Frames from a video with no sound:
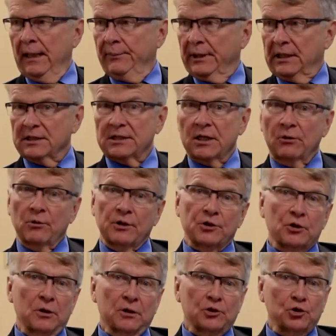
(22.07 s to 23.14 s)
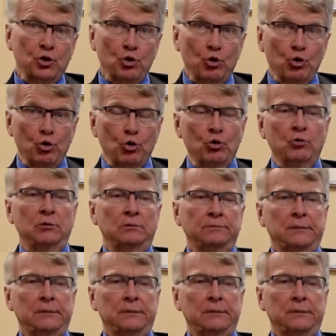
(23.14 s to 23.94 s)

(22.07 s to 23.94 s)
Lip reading: because there were two